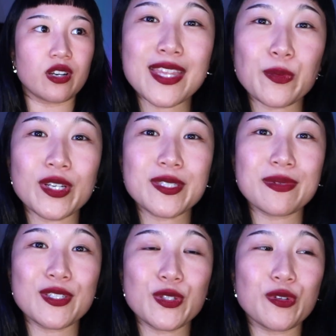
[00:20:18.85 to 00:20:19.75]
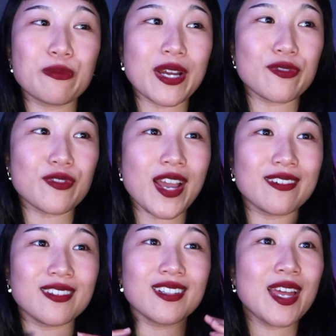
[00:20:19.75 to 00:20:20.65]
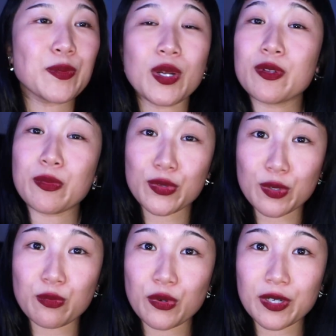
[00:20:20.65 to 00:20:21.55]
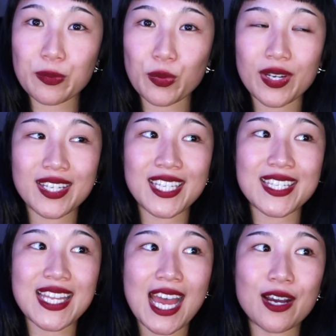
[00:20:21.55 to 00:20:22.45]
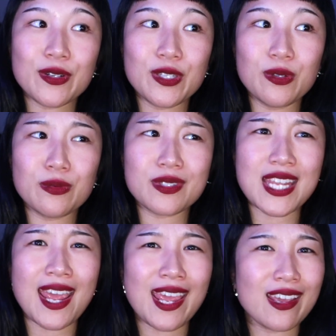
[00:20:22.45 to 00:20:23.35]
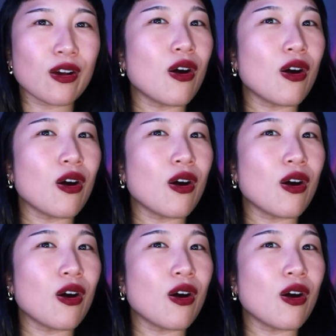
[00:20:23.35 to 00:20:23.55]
And that brings me to my final and probably most important point is how do you take